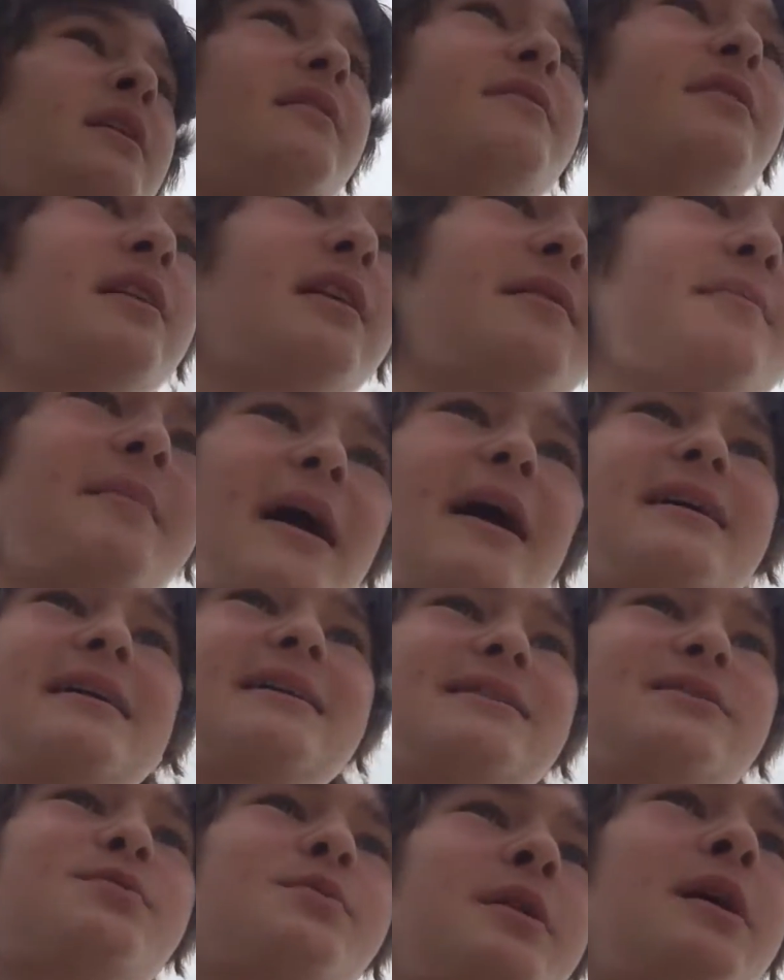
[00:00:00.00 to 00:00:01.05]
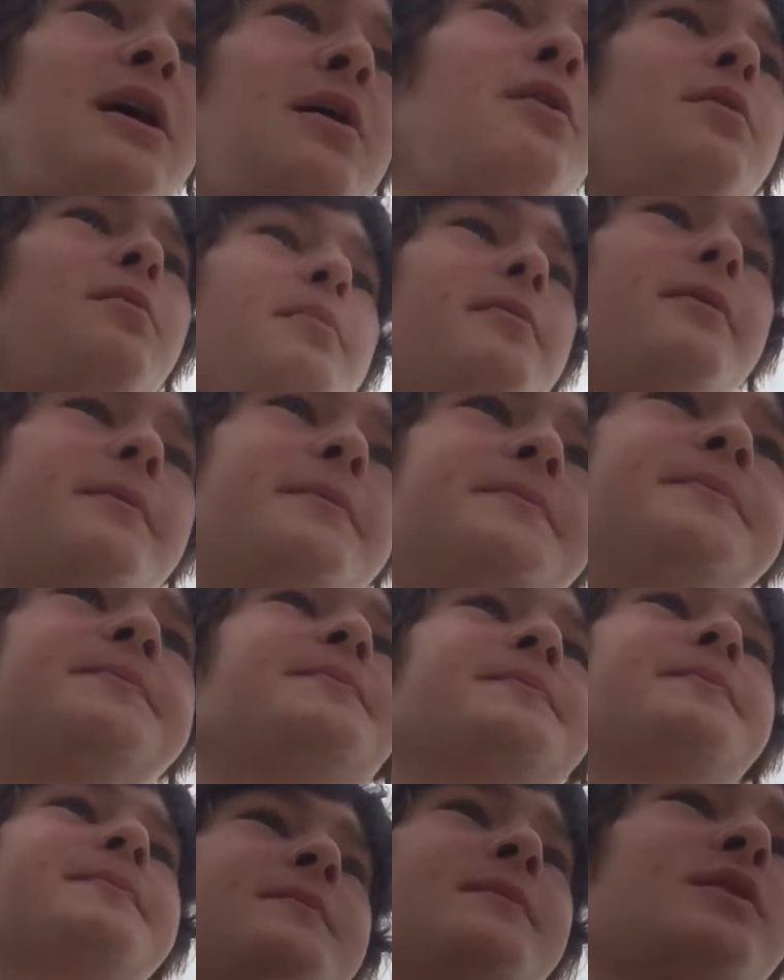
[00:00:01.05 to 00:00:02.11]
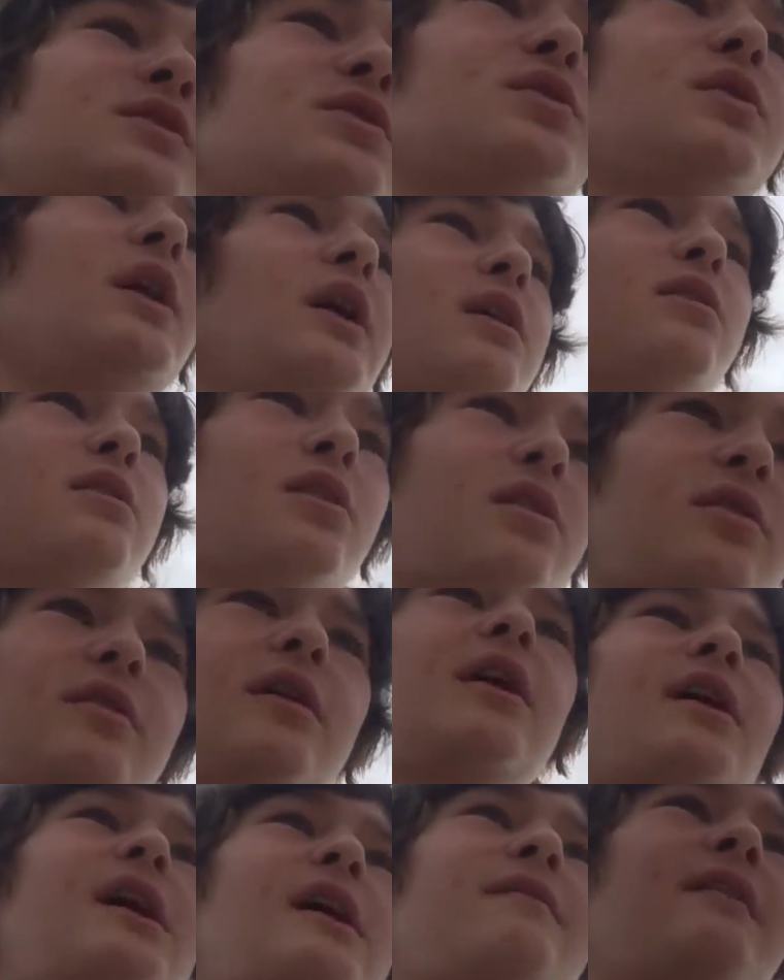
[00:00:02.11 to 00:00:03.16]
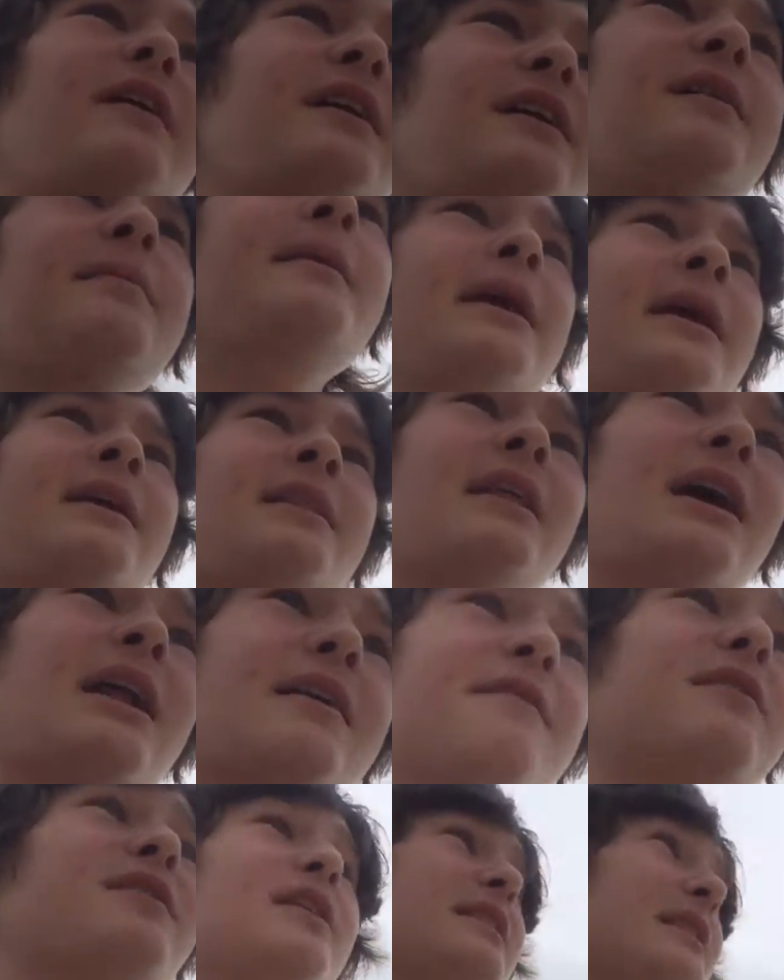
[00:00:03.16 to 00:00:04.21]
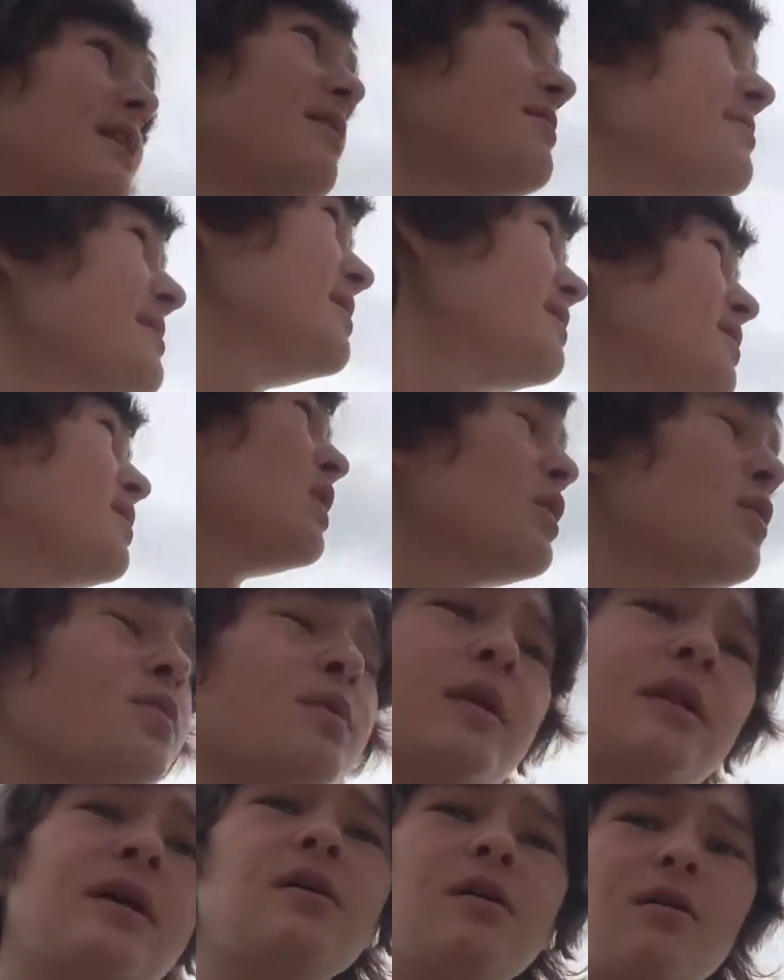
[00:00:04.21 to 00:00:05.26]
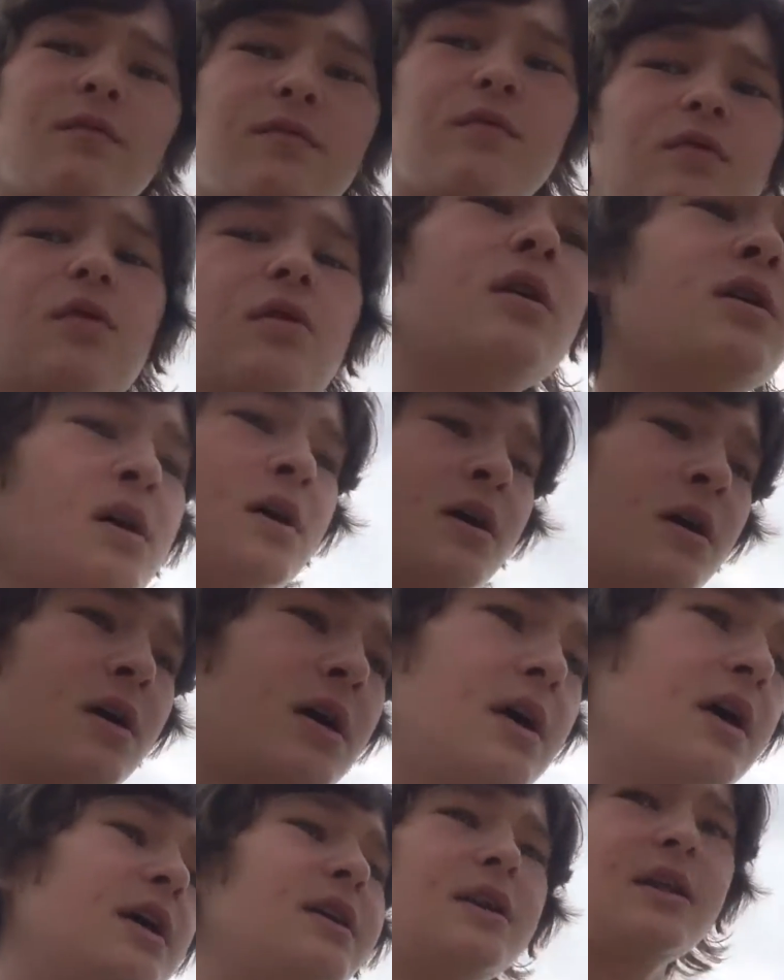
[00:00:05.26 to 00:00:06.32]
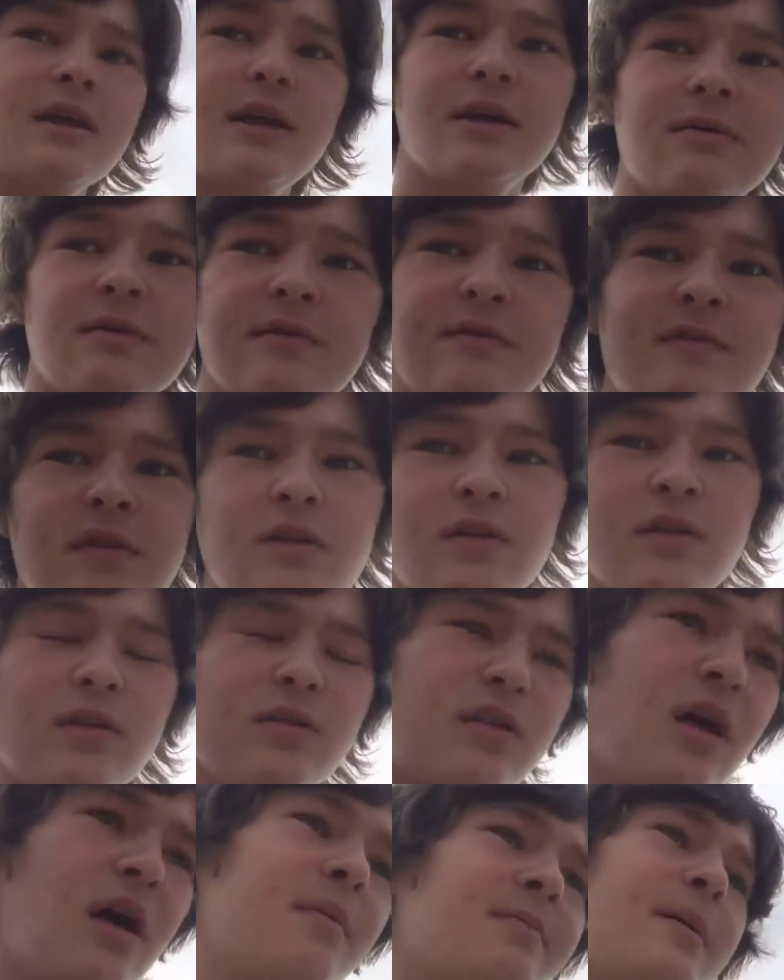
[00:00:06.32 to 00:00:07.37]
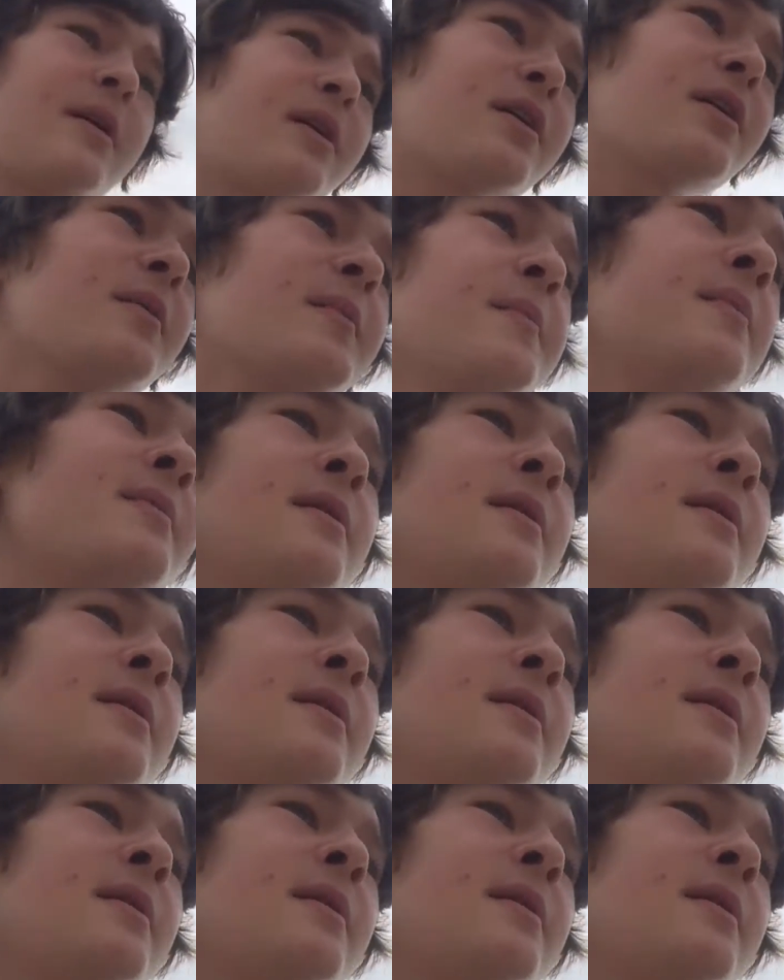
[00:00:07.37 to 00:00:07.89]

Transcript: I feel like magnets would help. So I don't know, if I end up getting that, I feel like that would be really helpful and it would feel a lot better